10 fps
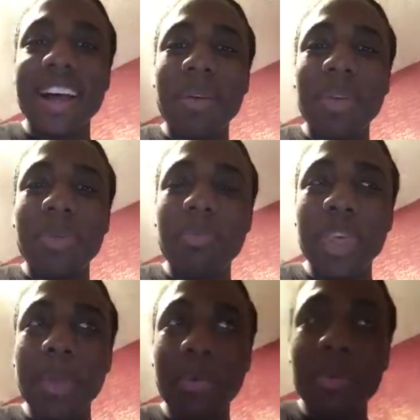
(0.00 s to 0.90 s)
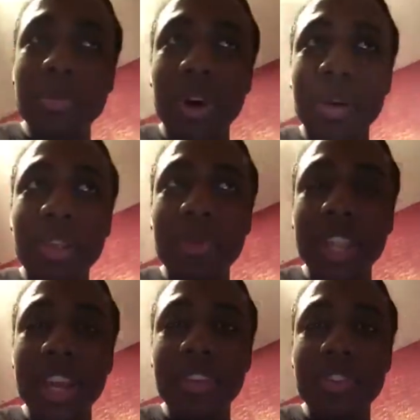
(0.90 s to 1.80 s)
I mean, people always
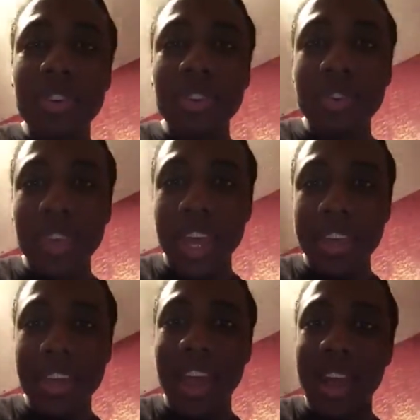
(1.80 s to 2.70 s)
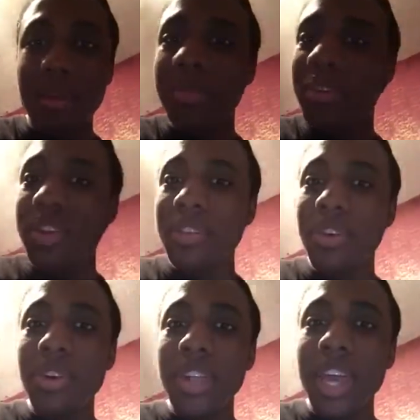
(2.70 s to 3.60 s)
make that joke of like cowboys.
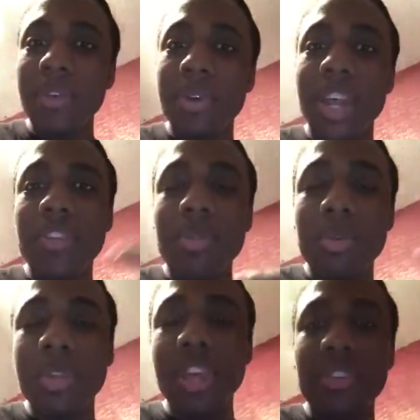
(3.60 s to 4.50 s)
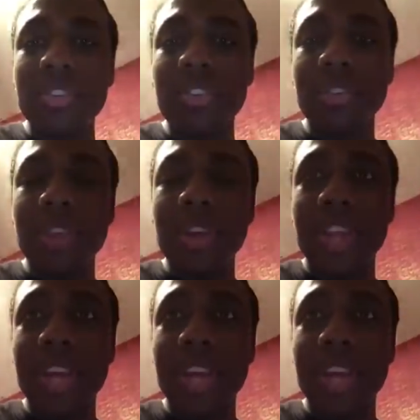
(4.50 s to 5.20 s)
Oh, like when I say I'm from Texas, they're